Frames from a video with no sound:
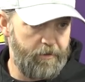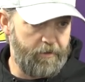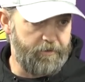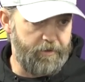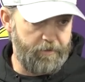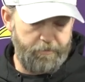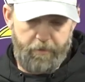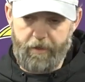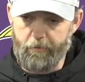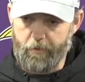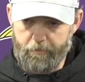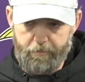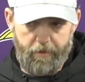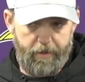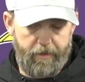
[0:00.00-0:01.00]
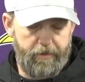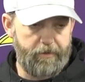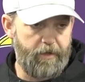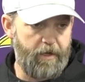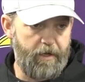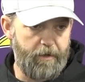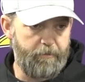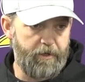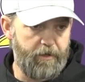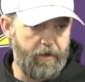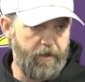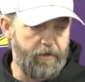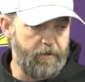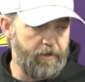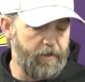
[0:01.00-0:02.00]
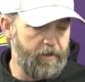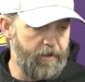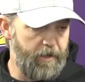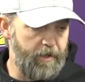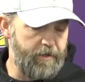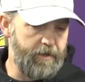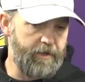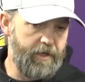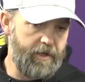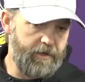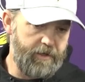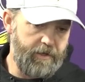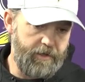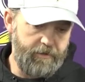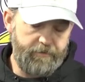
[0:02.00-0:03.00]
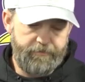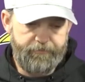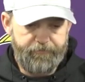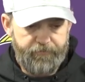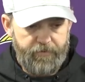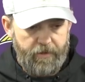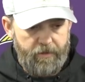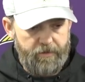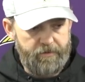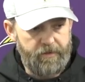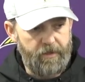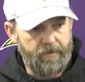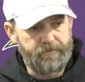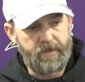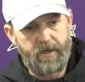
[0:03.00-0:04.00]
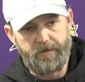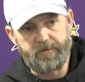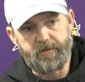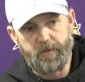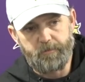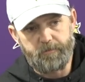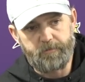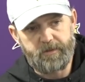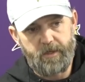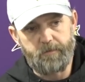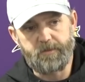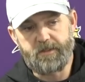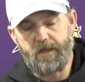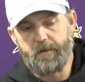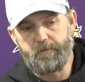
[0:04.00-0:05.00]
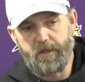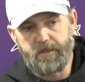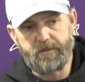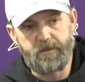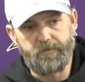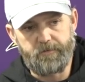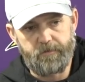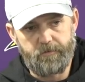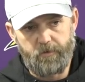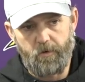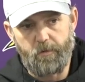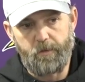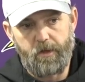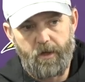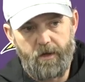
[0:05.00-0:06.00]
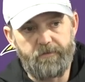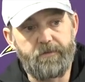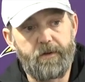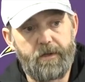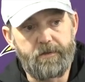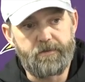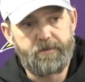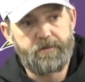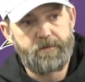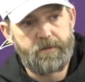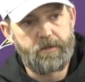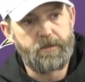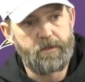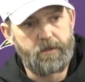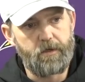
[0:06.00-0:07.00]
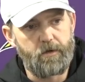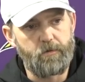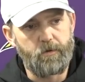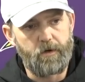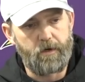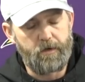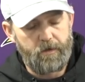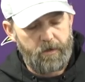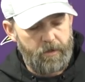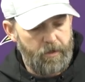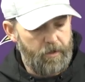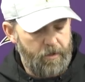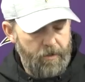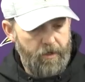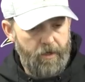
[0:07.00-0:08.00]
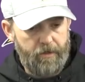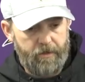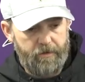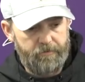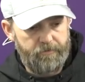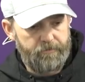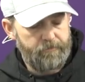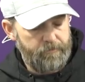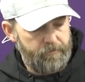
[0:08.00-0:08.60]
Let's just play one play at a time. And you can't get, you still have to have some semblance of normal offense. You know, where I give